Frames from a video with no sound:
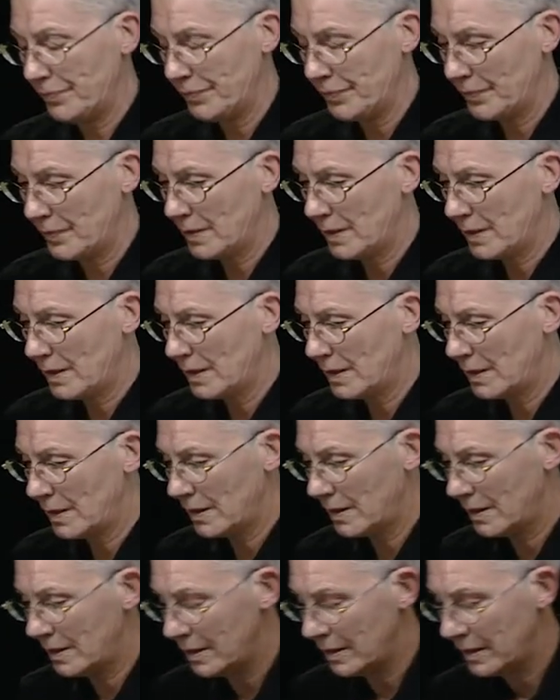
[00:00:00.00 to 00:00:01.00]

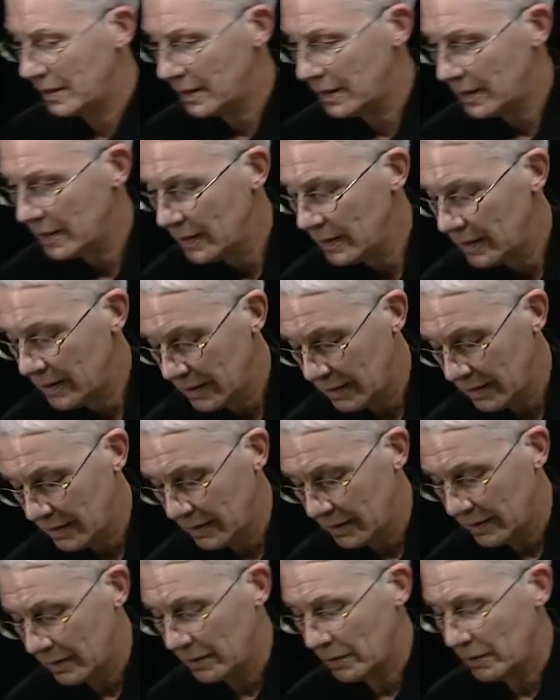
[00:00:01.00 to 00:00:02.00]

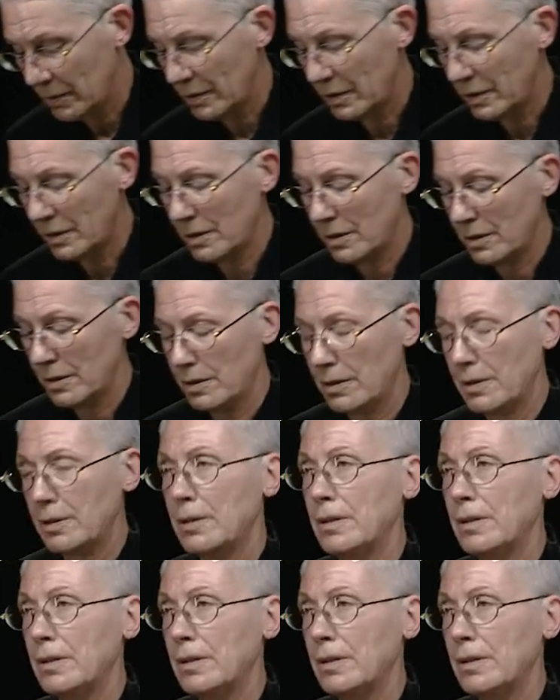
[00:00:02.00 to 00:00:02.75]
Nothing is said.